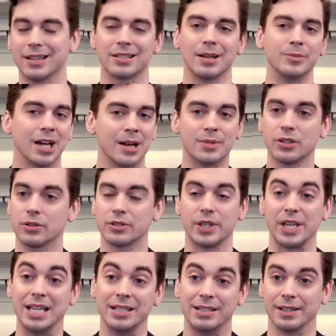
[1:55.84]
sometimes those are
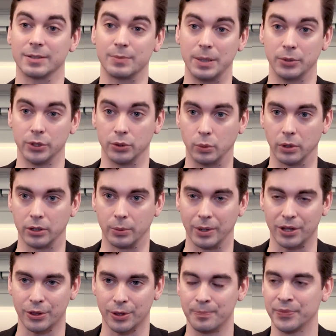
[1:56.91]
the easiest people to work
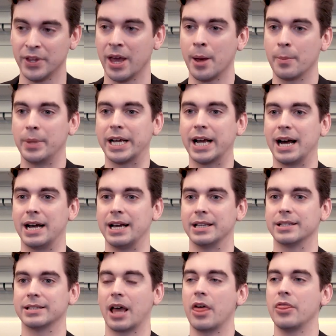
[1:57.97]
with,
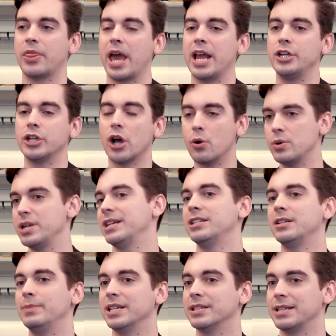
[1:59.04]
because they don't need
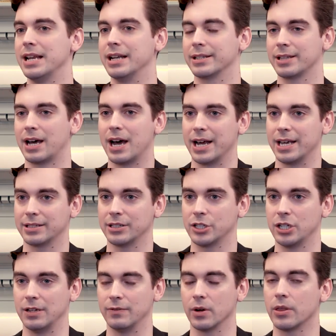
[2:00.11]
to be seen as the highest
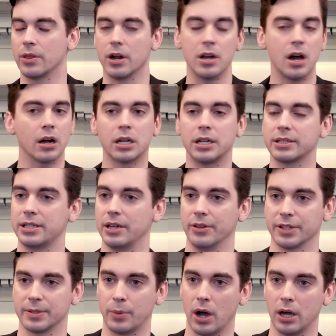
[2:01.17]
achiever. They're not going to steal
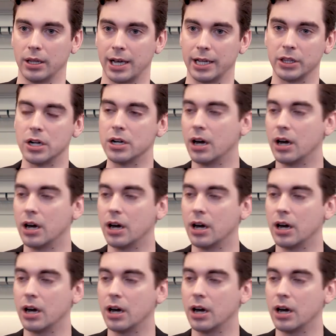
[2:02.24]
the spotlight. They're